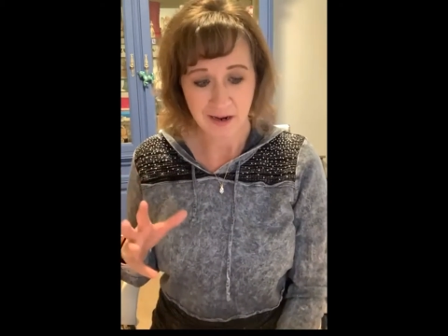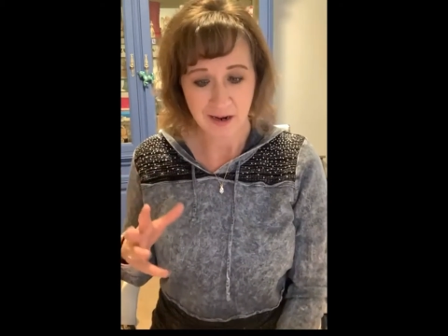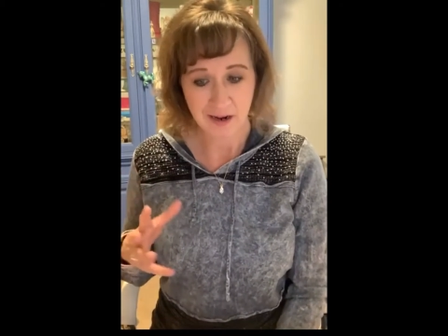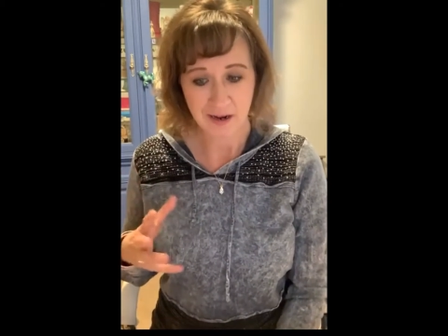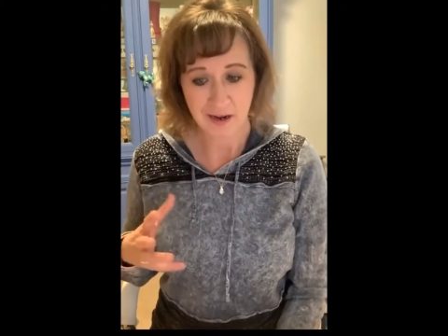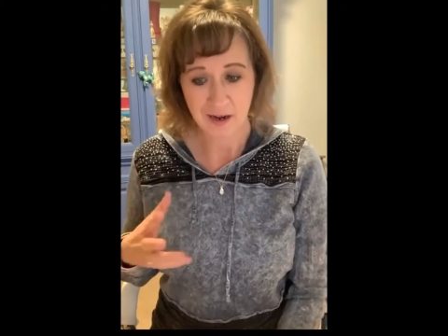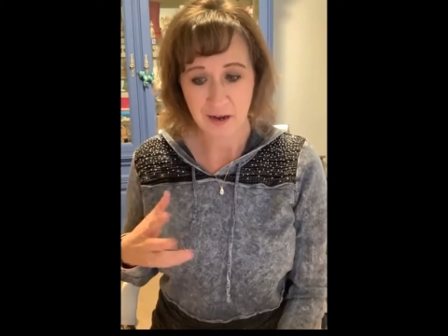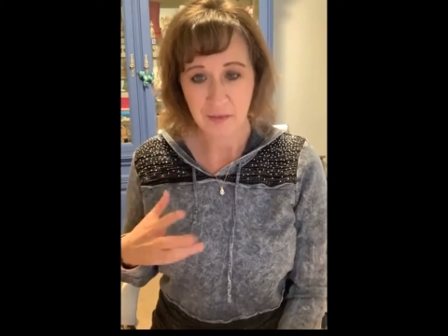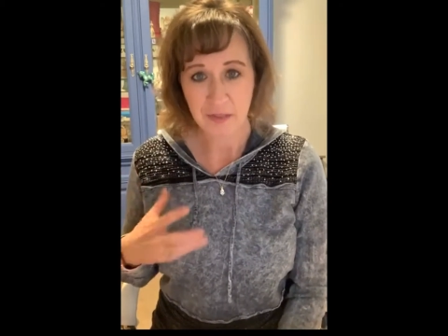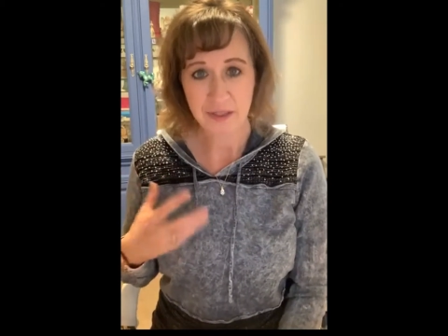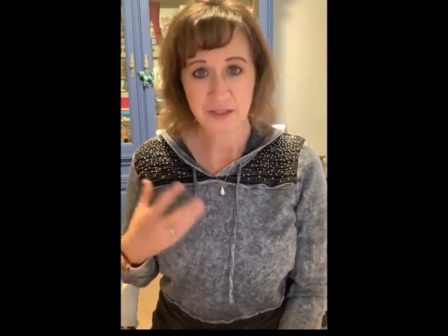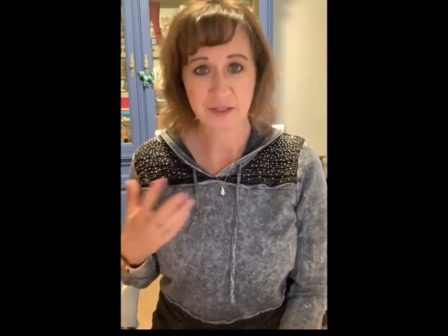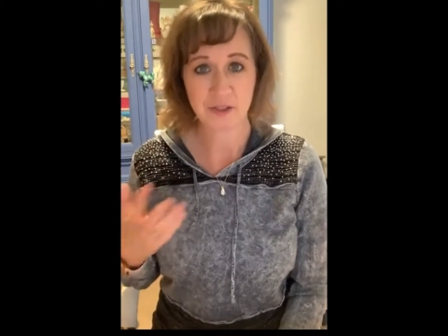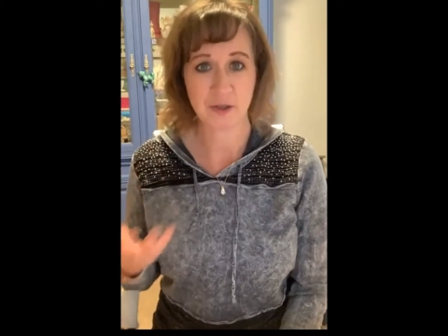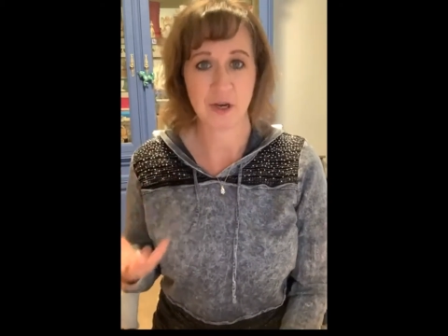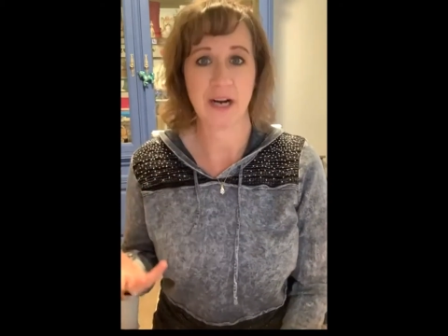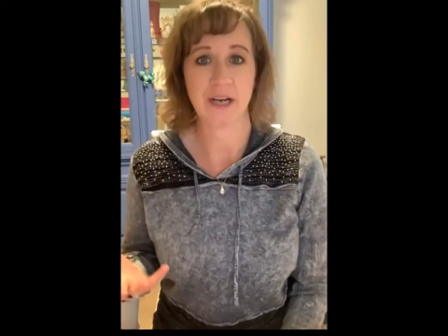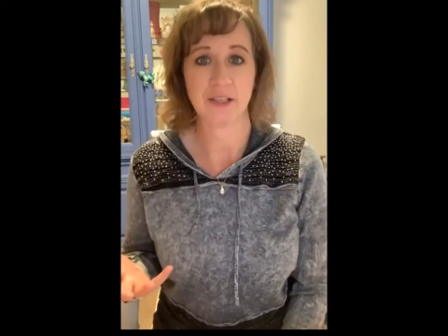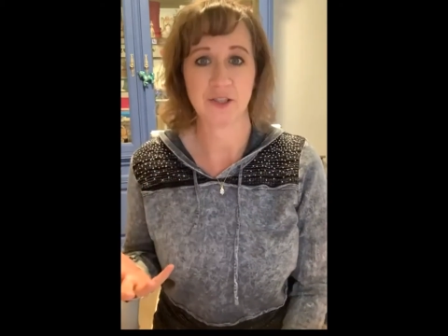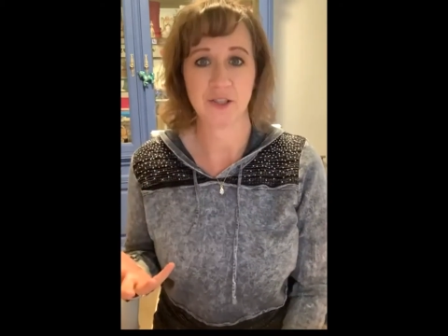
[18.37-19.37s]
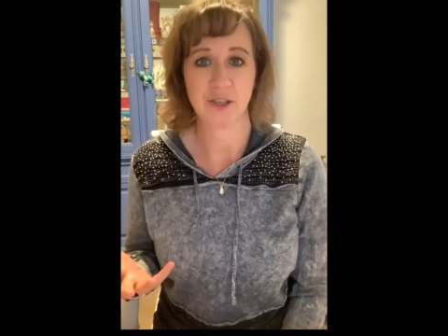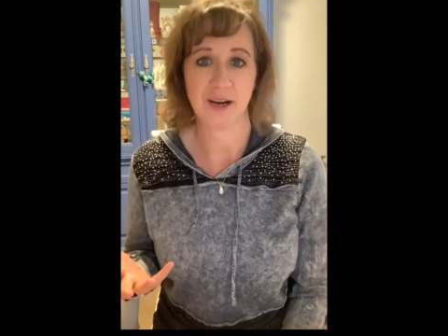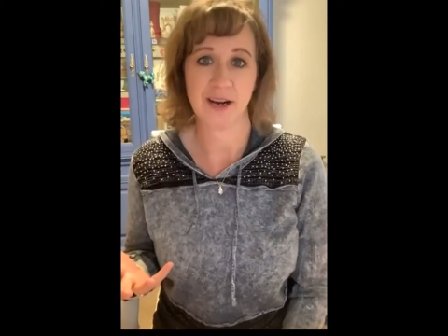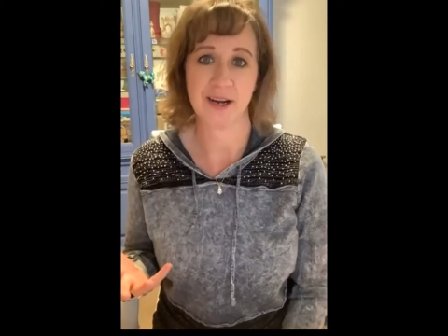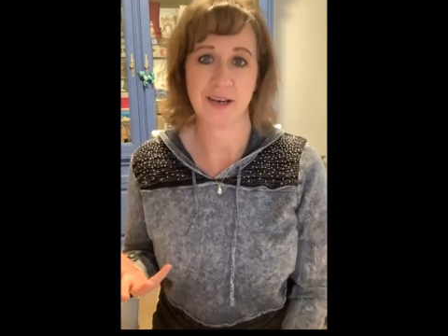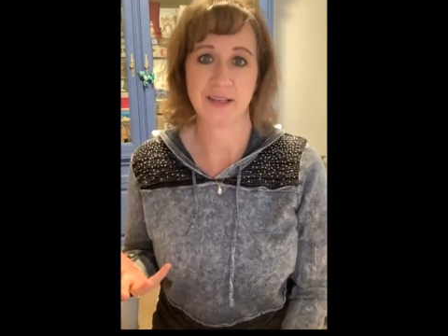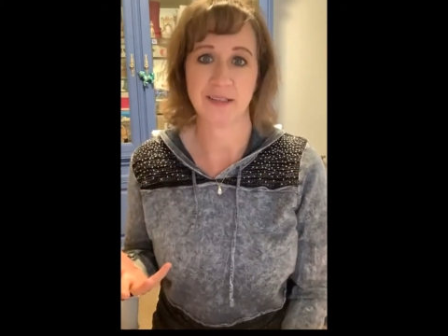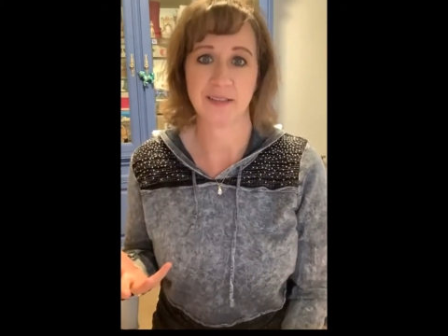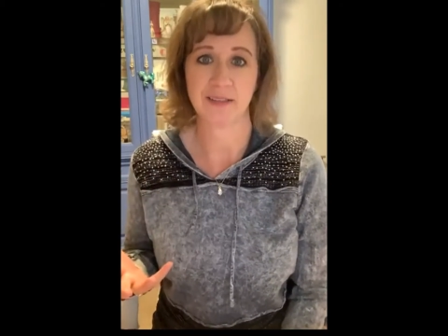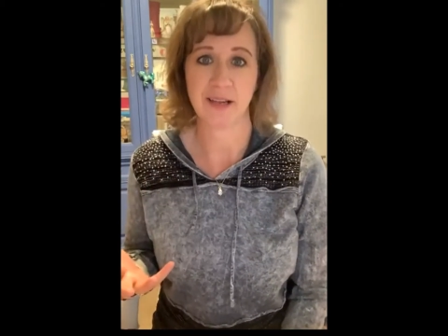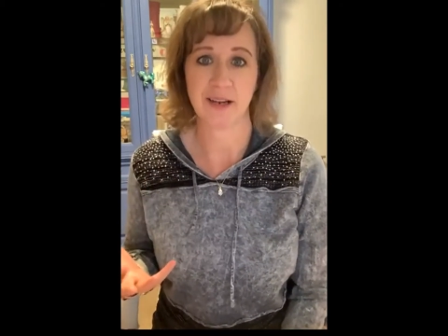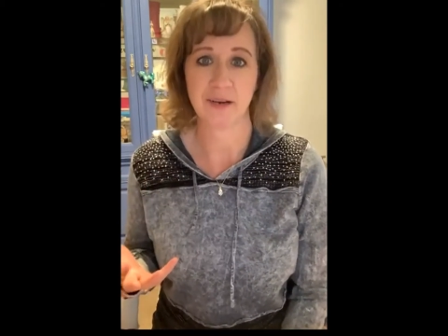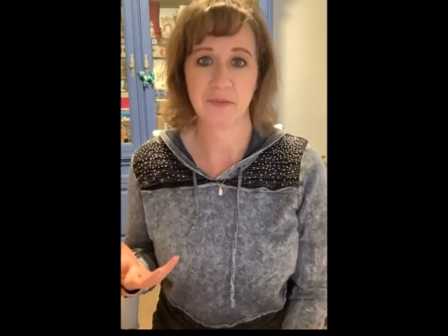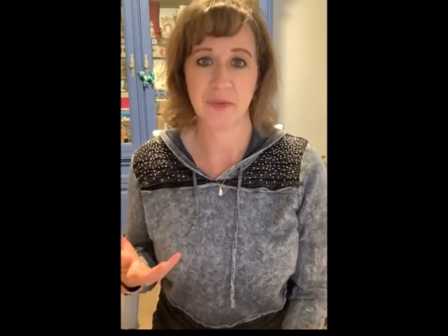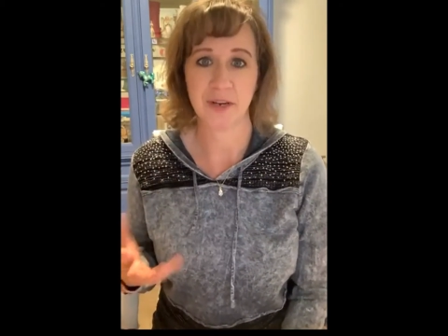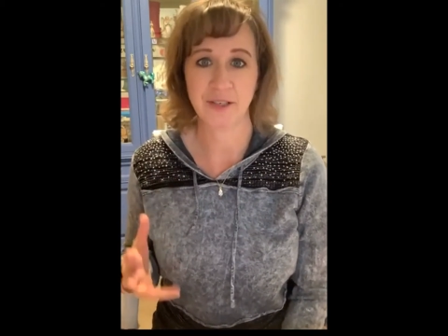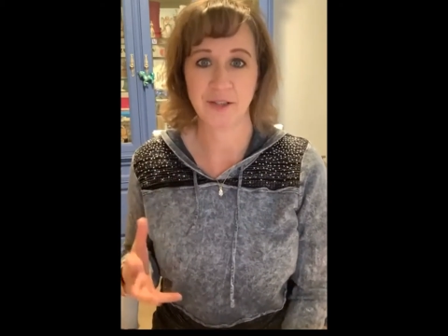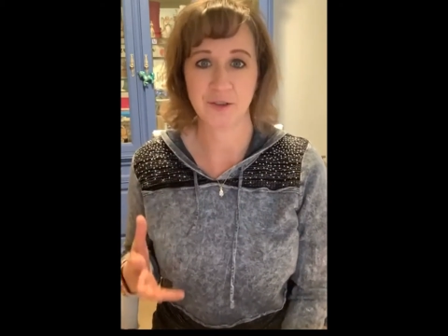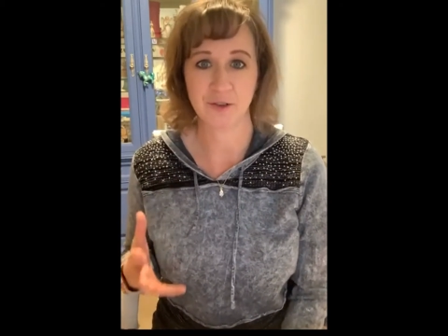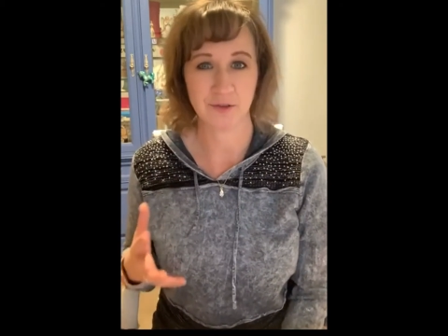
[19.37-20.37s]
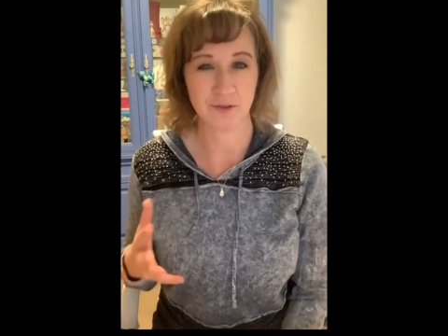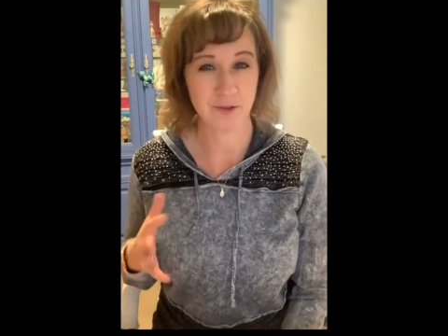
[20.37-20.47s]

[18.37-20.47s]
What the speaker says: strategize and make sure